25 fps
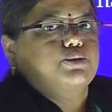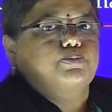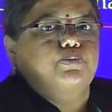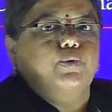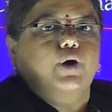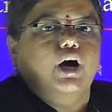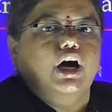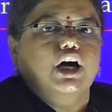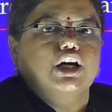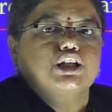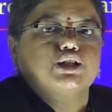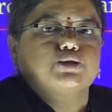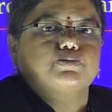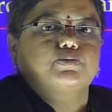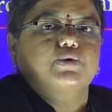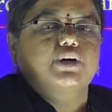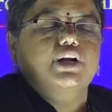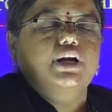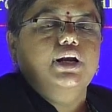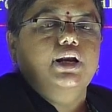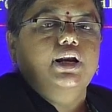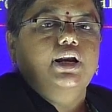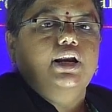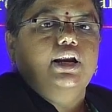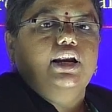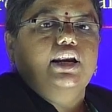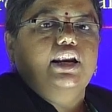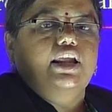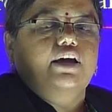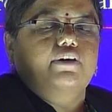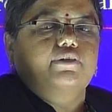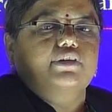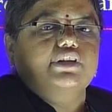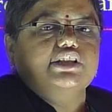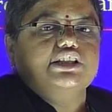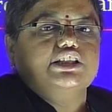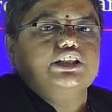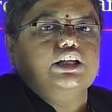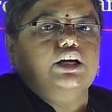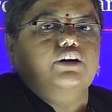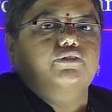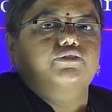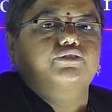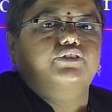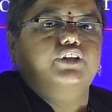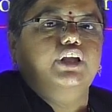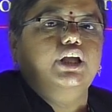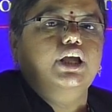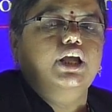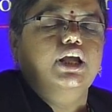possible levels
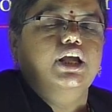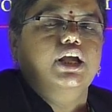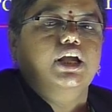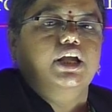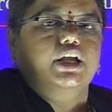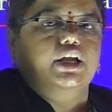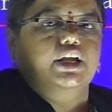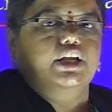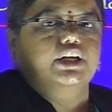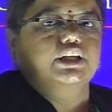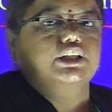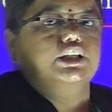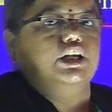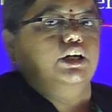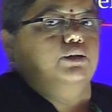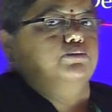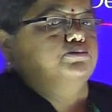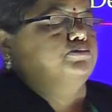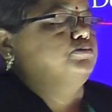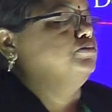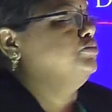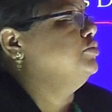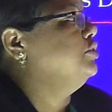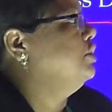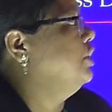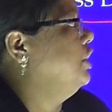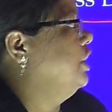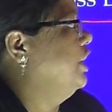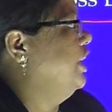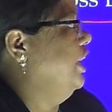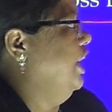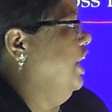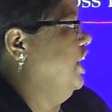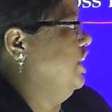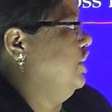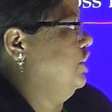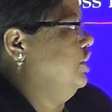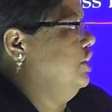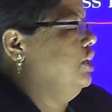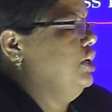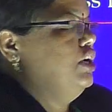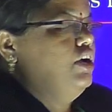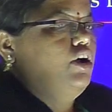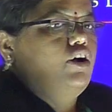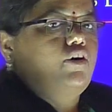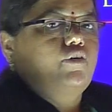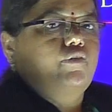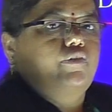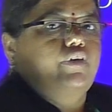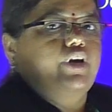of the income. At
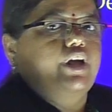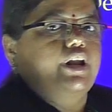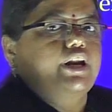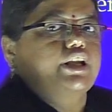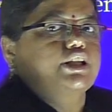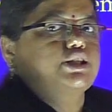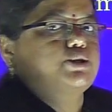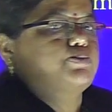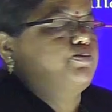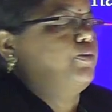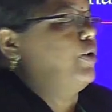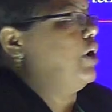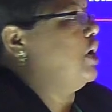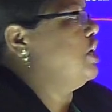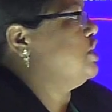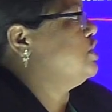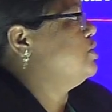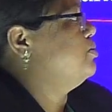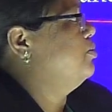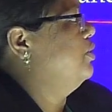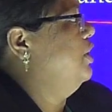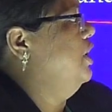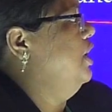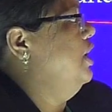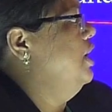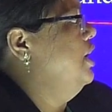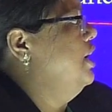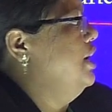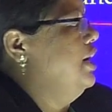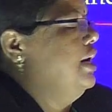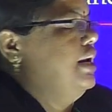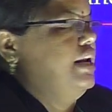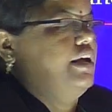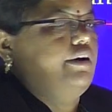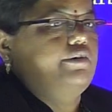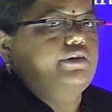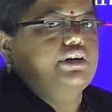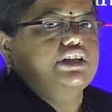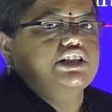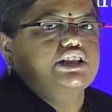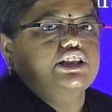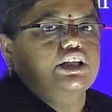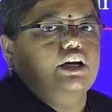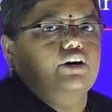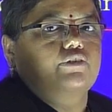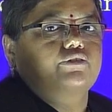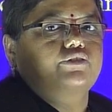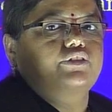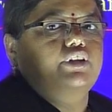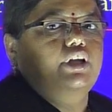various possible levels
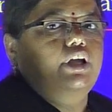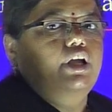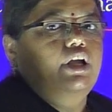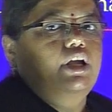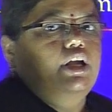of the